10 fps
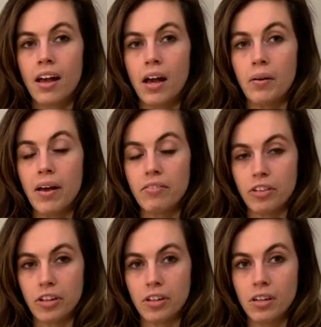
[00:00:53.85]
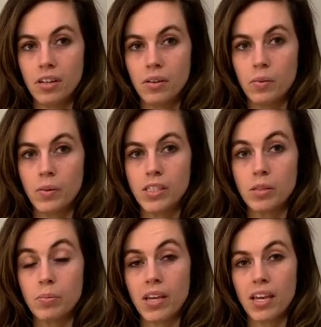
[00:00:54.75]
However, when
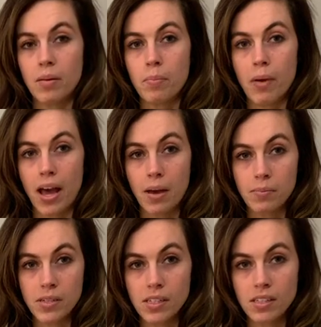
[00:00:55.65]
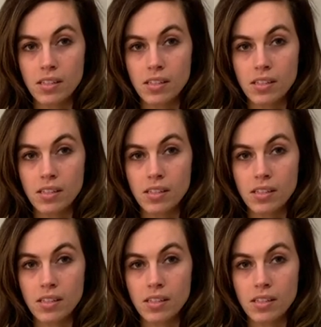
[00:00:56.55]
Japan bombed